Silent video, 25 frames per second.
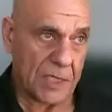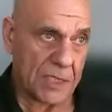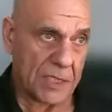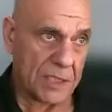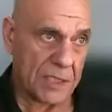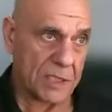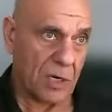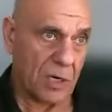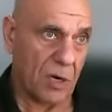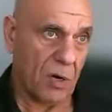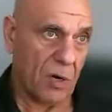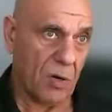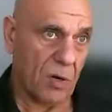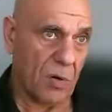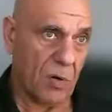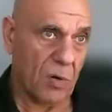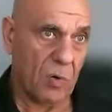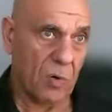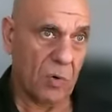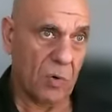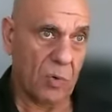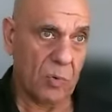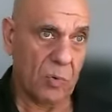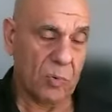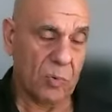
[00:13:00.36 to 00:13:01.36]

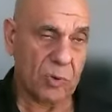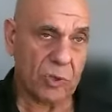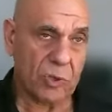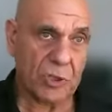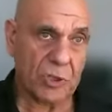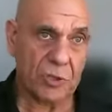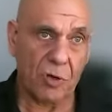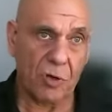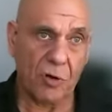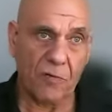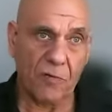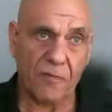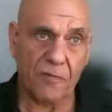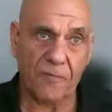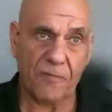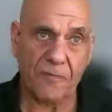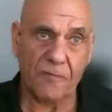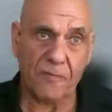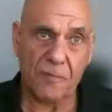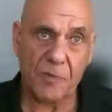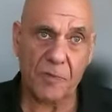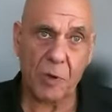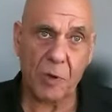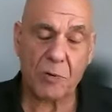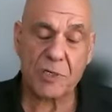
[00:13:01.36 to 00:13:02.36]
so so
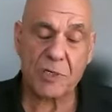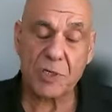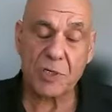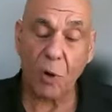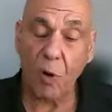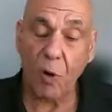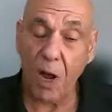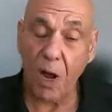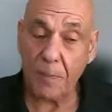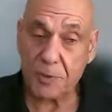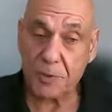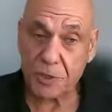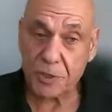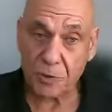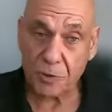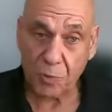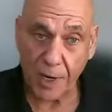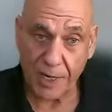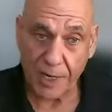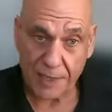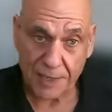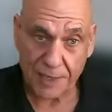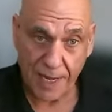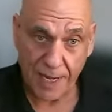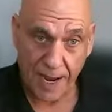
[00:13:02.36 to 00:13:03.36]
there is no option
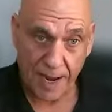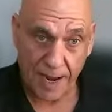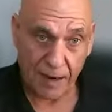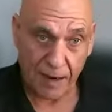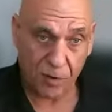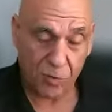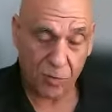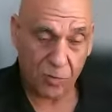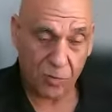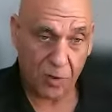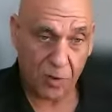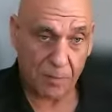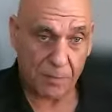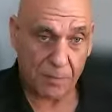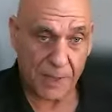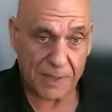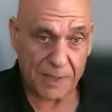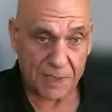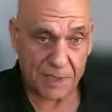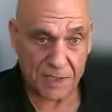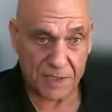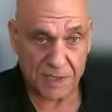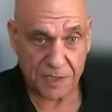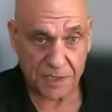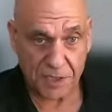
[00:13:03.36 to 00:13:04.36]
right now, but
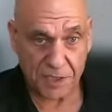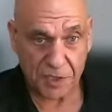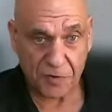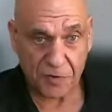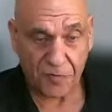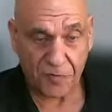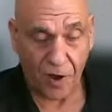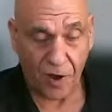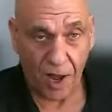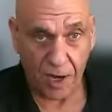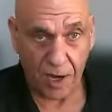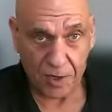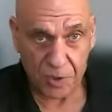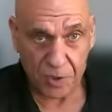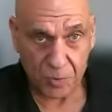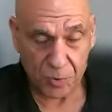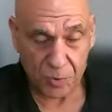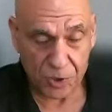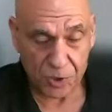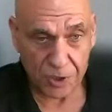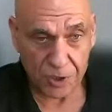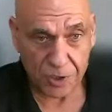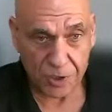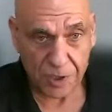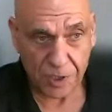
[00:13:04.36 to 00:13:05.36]
the city of
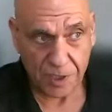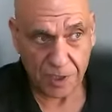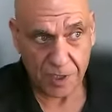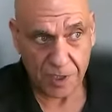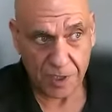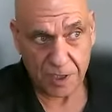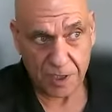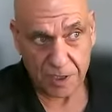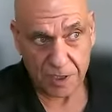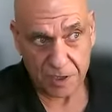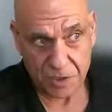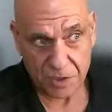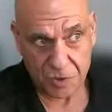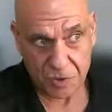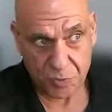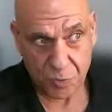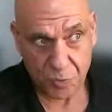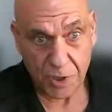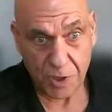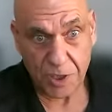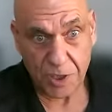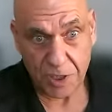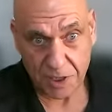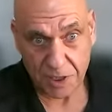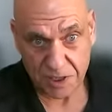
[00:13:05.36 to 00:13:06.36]
Hollywood is
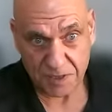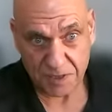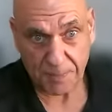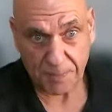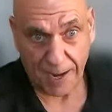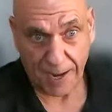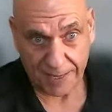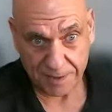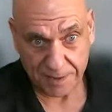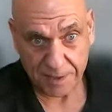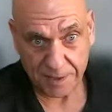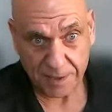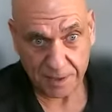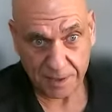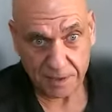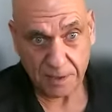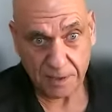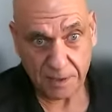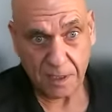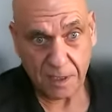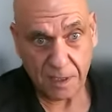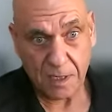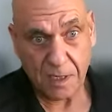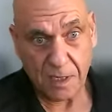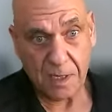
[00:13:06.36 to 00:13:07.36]
really expanding.
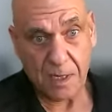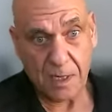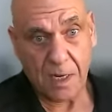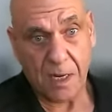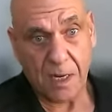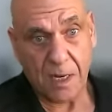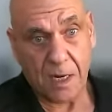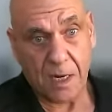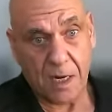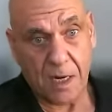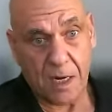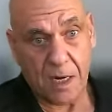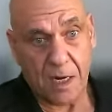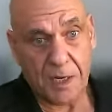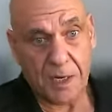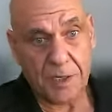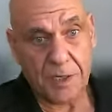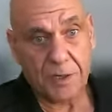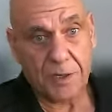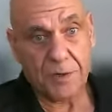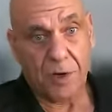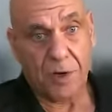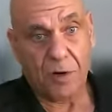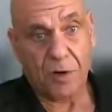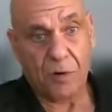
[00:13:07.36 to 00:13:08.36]
Uh,
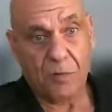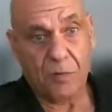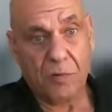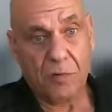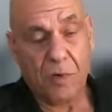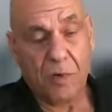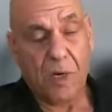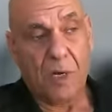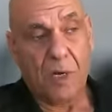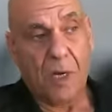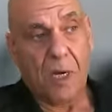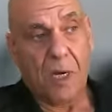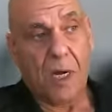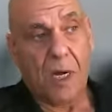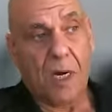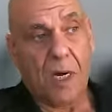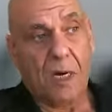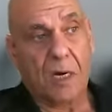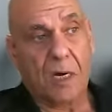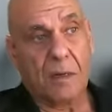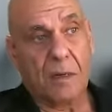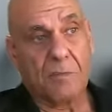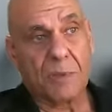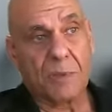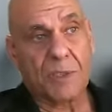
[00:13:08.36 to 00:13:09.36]
you know,
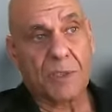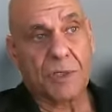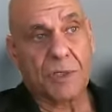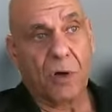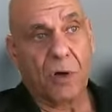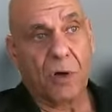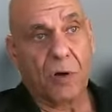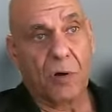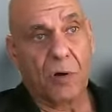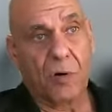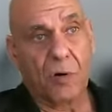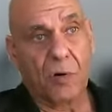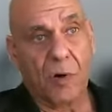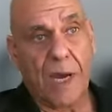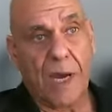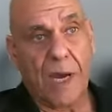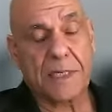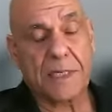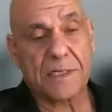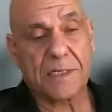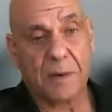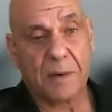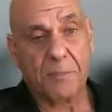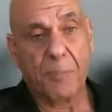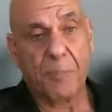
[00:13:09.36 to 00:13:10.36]
uh, so at
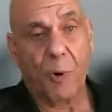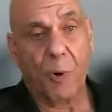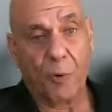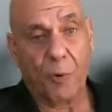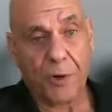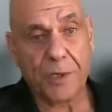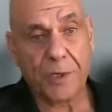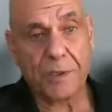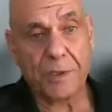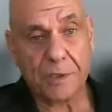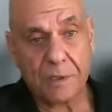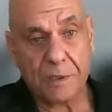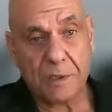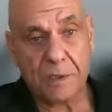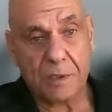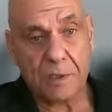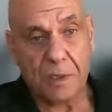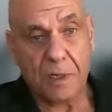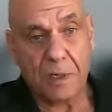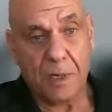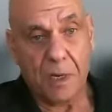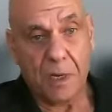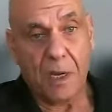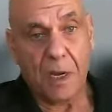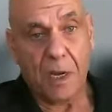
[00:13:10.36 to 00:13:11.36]
some point
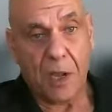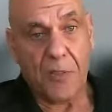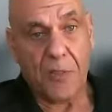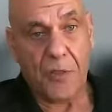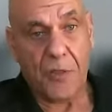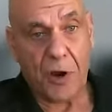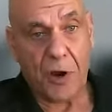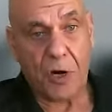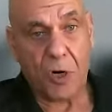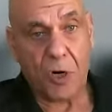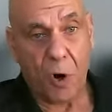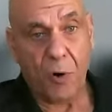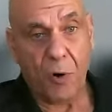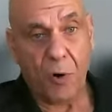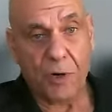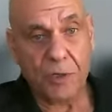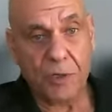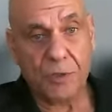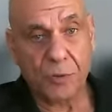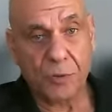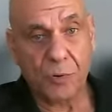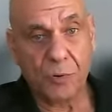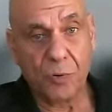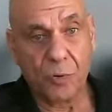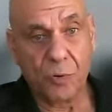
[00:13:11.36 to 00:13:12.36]
they're going
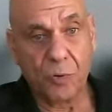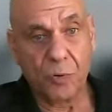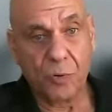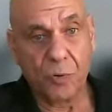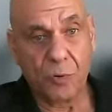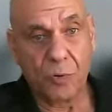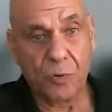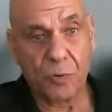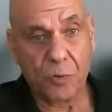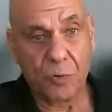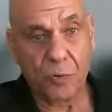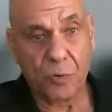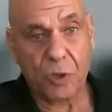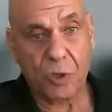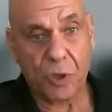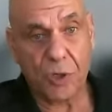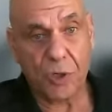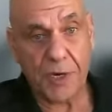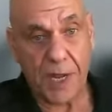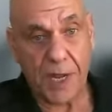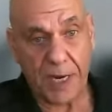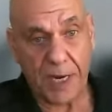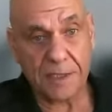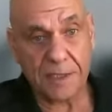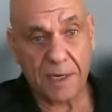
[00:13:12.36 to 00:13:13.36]
to
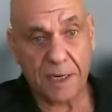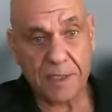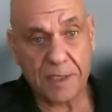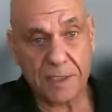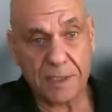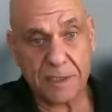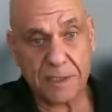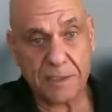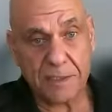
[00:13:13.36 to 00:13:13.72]
connect us.